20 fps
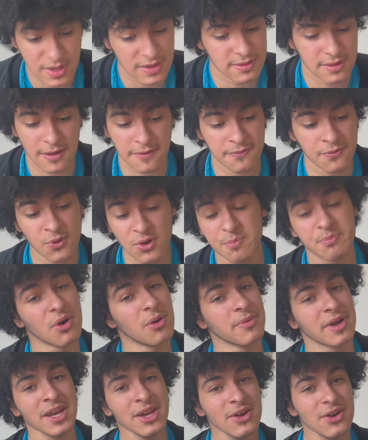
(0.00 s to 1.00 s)
the, the
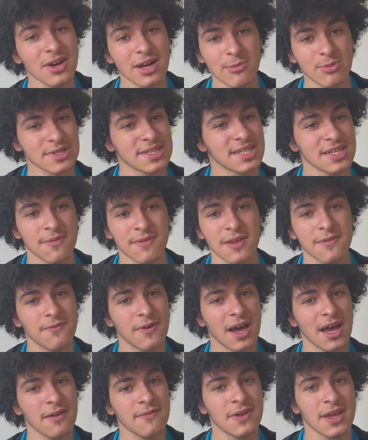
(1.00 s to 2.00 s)
Boom, can you hurry up with
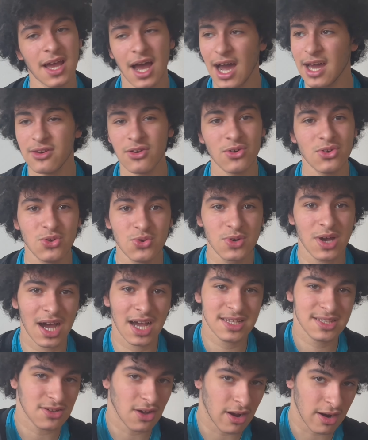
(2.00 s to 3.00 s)
75? I know you
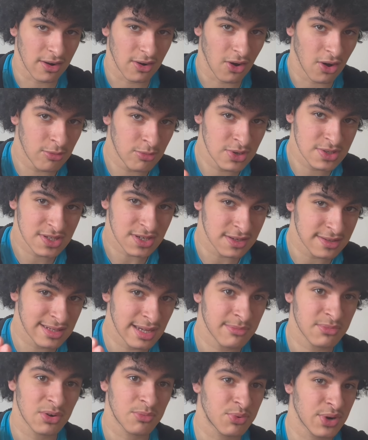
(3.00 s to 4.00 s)
guys are almost on
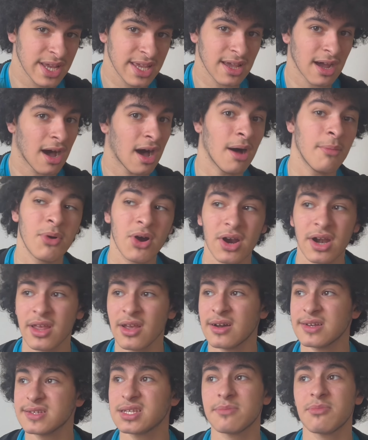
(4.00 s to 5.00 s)
summer break. I'm already
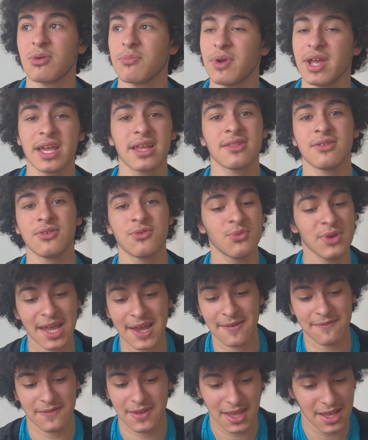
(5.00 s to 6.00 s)
summer break, dude. We
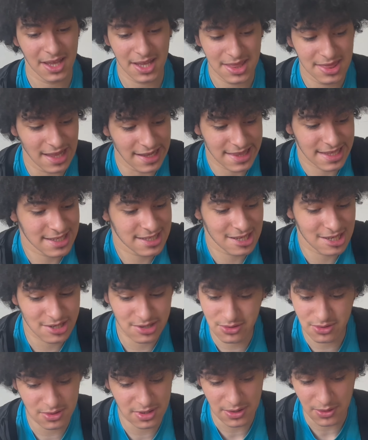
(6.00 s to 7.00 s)
have nothing to
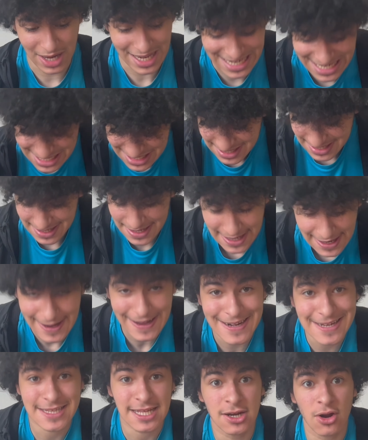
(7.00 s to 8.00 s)
do. I need to
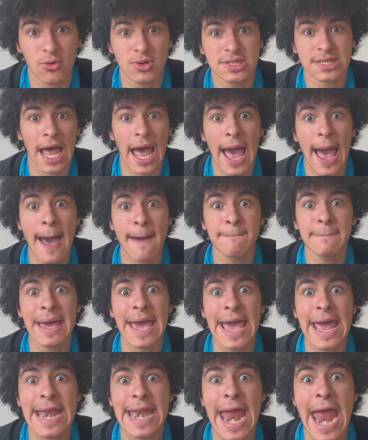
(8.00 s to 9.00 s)
I need to know what's
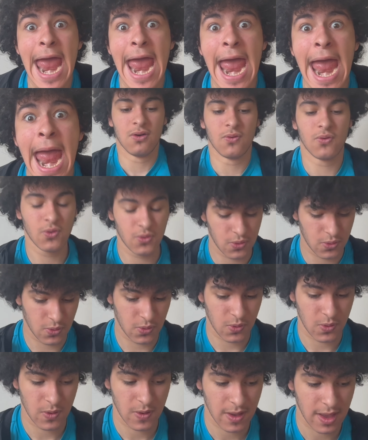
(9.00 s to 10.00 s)
happening
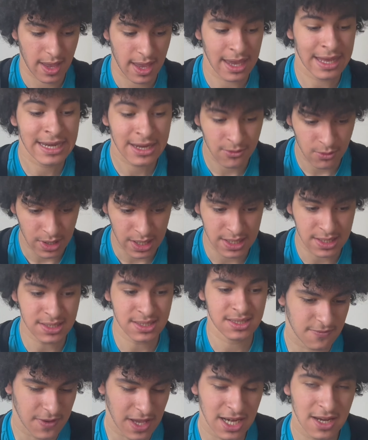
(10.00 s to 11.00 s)

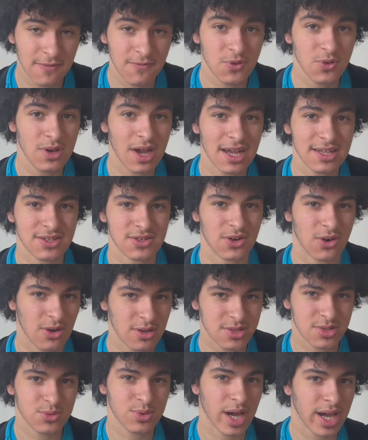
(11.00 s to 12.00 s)
anyways, if any of you guys are
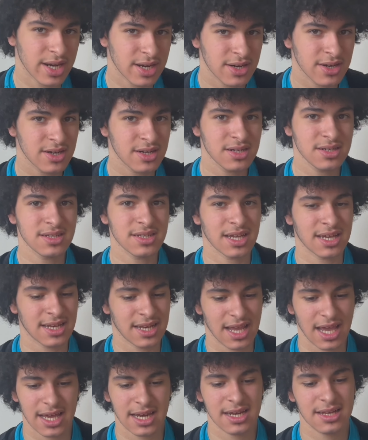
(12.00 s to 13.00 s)
also editors and
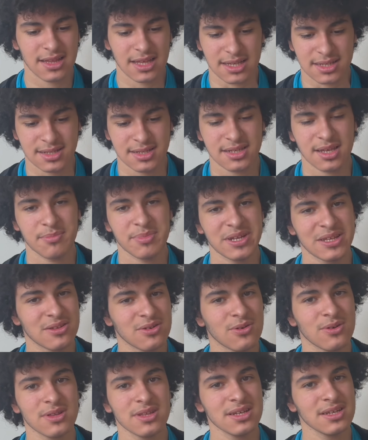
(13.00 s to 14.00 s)
edit like Skibidi
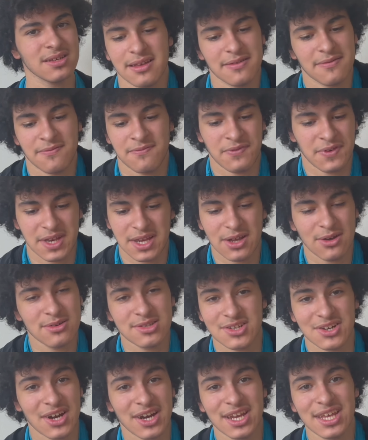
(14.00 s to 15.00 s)
Toilet
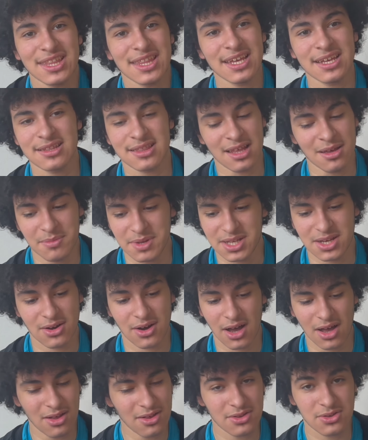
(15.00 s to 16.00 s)
videos or anything, let me know.
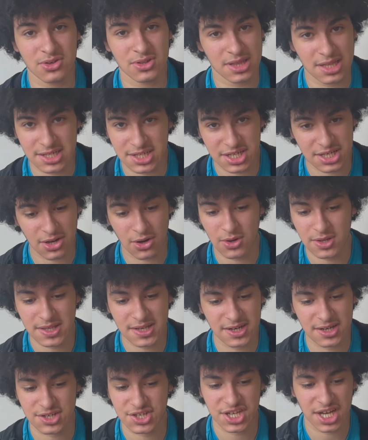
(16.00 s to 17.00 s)
I'll legit go to
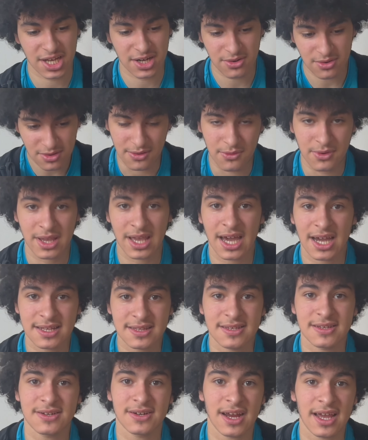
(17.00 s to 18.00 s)
your channel,
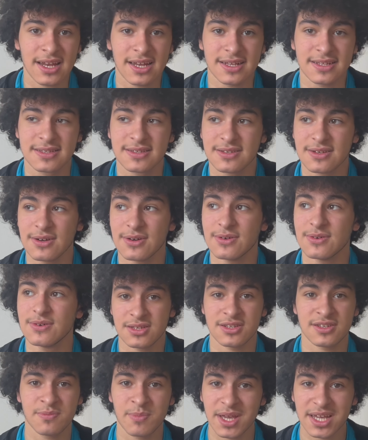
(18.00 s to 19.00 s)
react to your edits. So
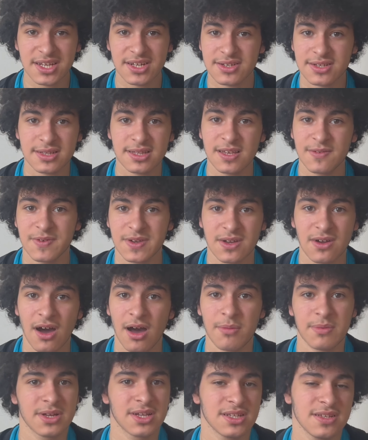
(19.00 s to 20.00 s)
just make sure to leave a
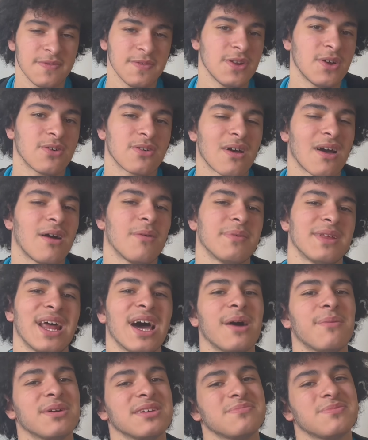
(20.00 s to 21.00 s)
comment because if you don't comment,
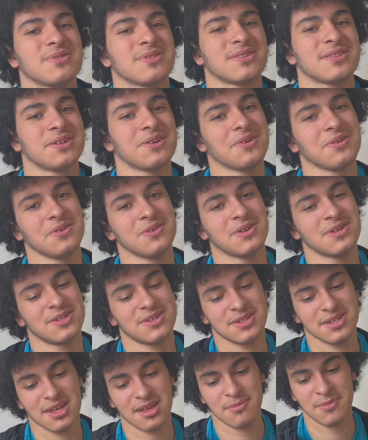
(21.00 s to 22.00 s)
how am I supposed to know? You
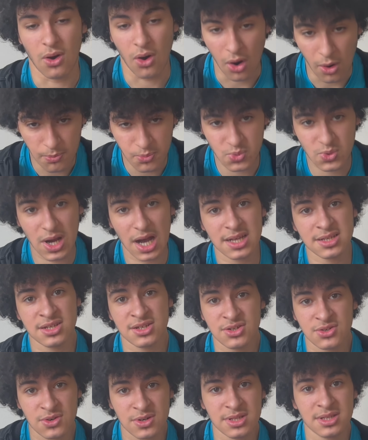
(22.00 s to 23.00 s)
understand me? Hope you guys
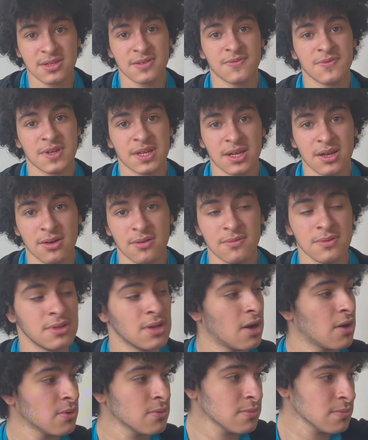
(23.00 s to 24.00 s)
enjoyed this video.
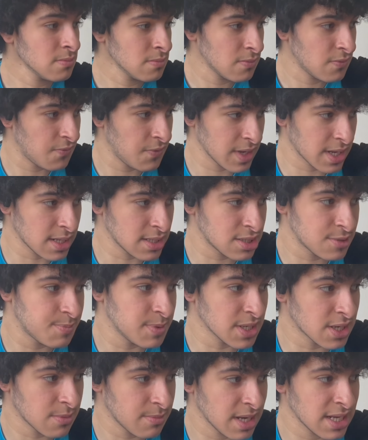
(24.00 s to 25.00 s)
No, freaking
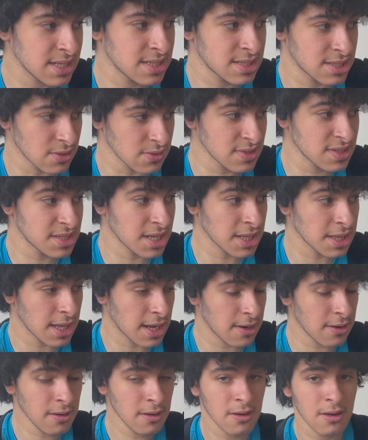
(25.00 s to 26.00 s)
speaker man, still stay
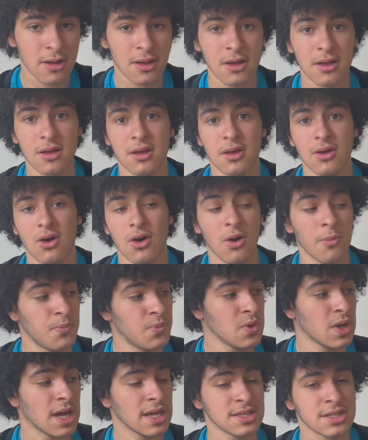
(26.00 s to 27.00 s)
there. Hope
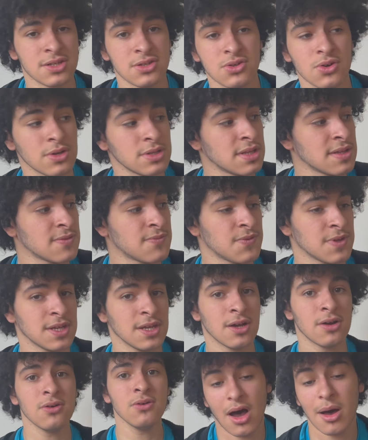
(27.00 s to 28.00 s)
you guys enjoyed this
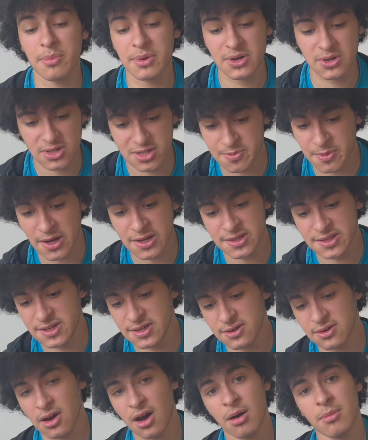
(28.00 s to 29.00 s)
video. I'll be responding to
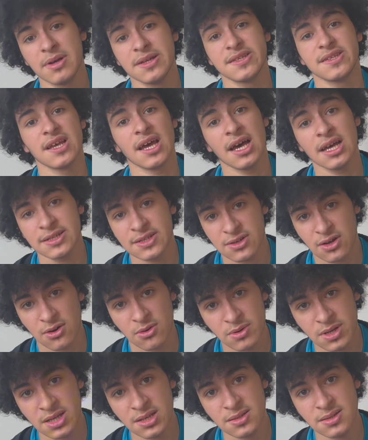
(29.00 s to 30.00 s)
your comments as
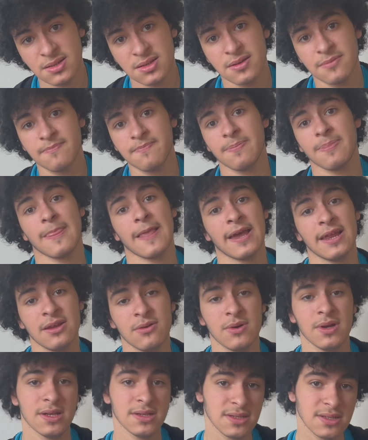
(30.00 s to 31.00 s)
always.
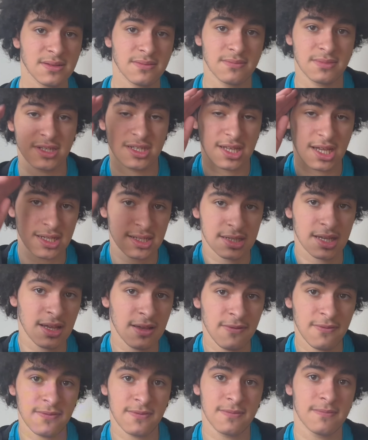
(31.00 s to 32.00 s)
Anyways, stay
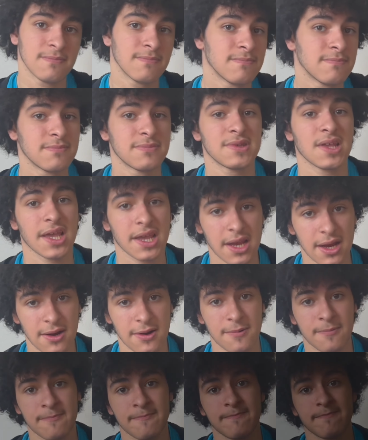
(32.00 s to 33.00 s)
safe. Take
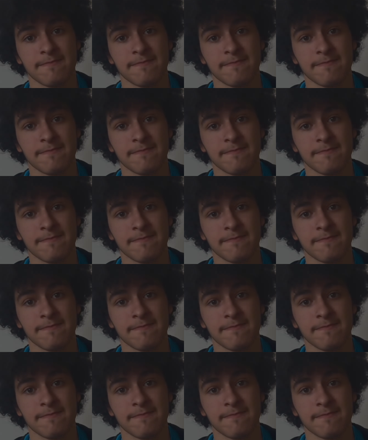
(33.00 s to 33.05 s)
care.